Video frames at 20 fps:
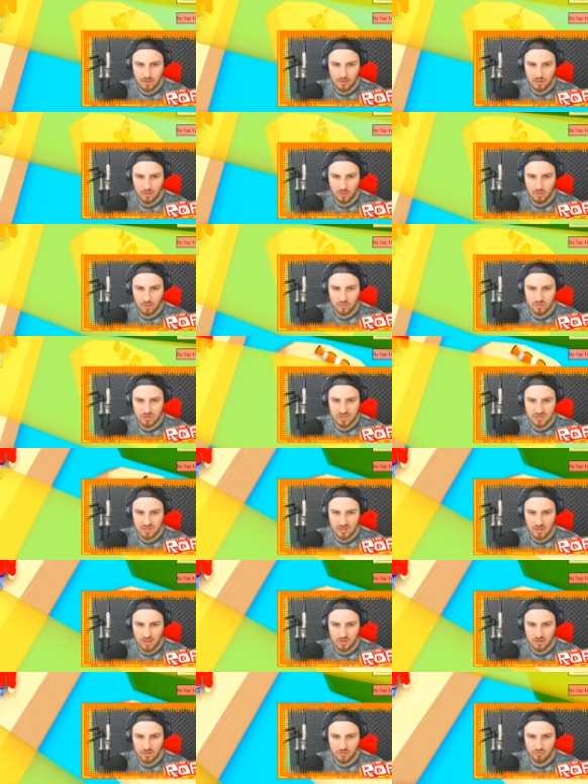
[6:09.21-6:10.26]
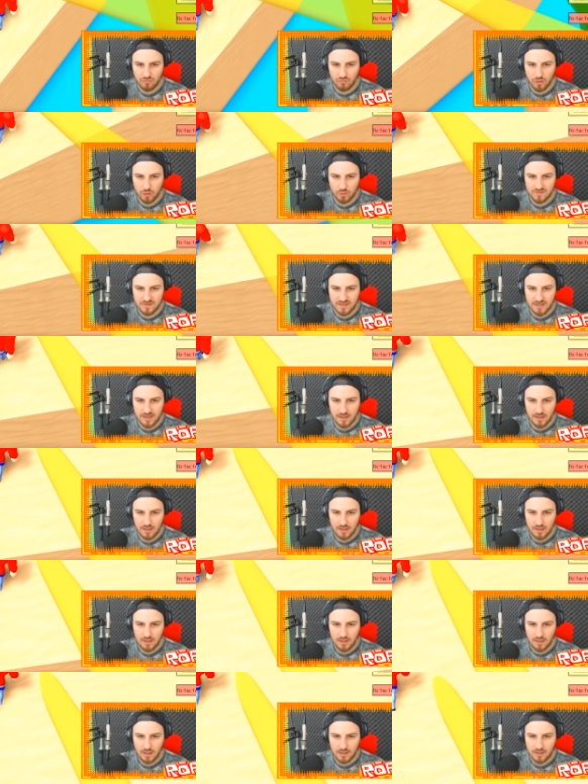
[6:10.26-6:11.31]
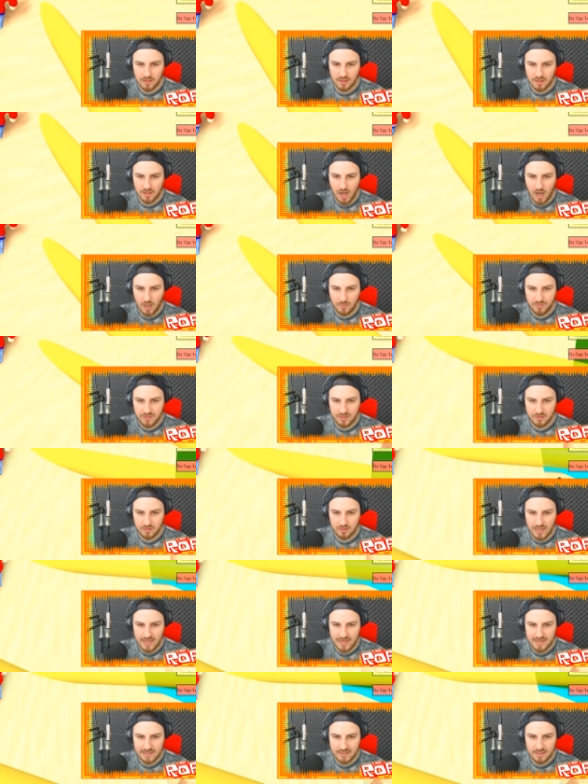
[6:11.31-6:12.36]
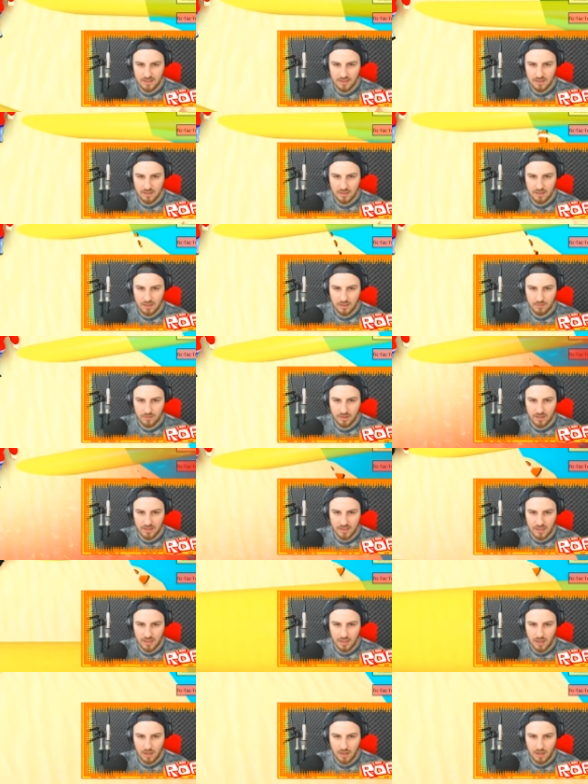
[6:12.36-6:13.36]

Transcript: Oh, she's got a good route there. I'm gonna copy you, lady. I'm gonna...